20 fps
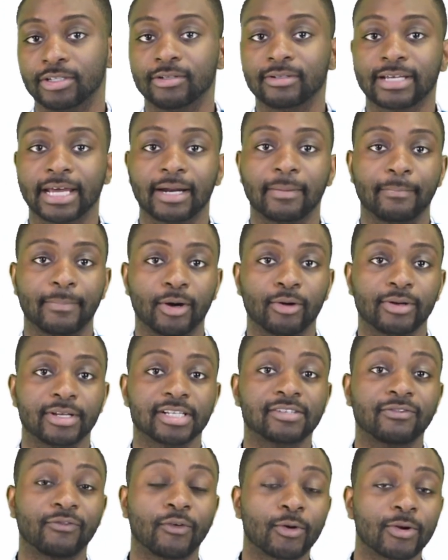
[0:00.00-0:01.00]
you'll get a
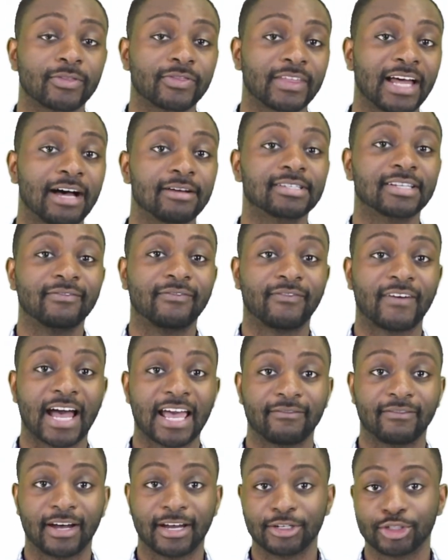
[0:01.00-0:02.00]
bonus 4,000
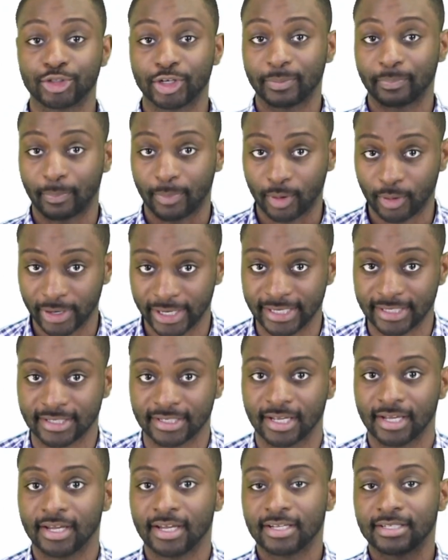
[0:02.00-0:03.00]
1,500
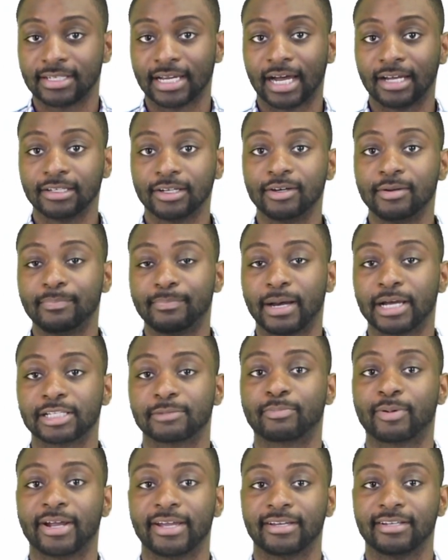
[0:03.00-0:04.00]
points. Download
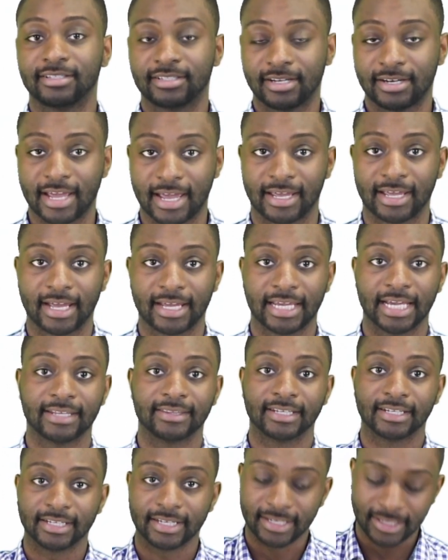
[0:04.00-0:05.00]
BuzzBreak today. Again,
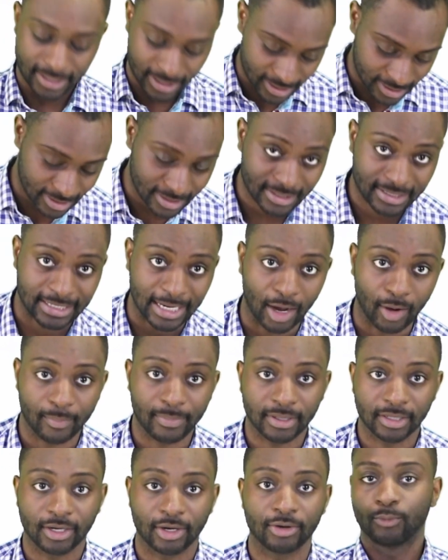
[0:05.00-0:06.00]
the link is down
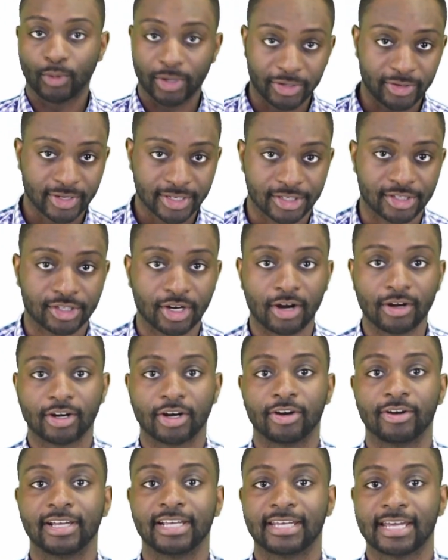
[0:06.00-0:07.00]
below where you can start
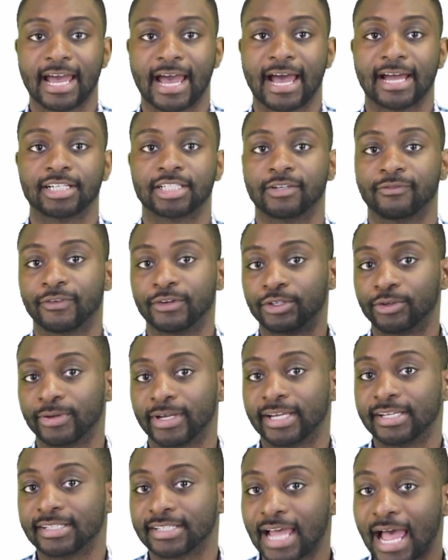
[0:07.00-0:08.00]
earning cash for
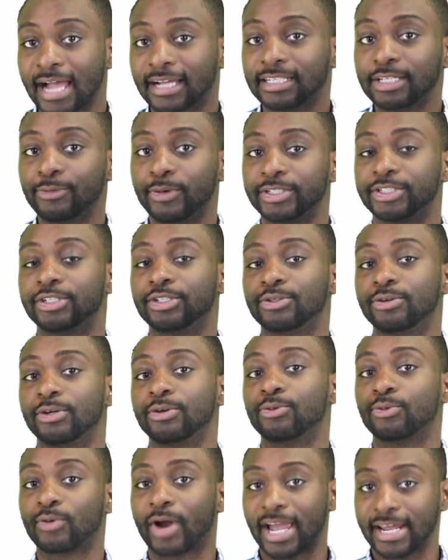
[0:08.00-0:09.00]
doing exactly what you're
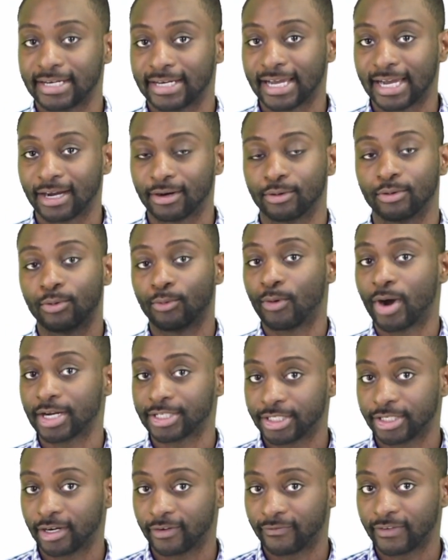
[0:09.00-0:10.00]
doing right now,
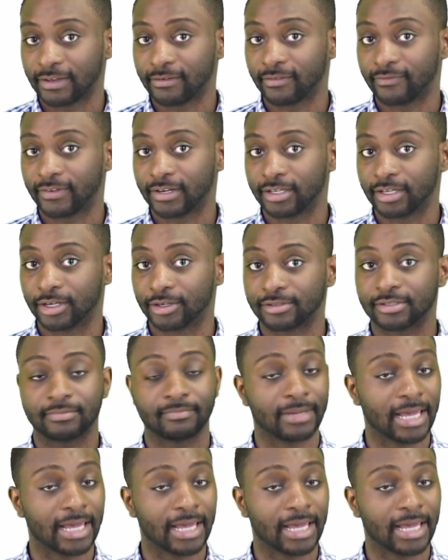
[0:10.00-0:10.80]
watching your favorite videos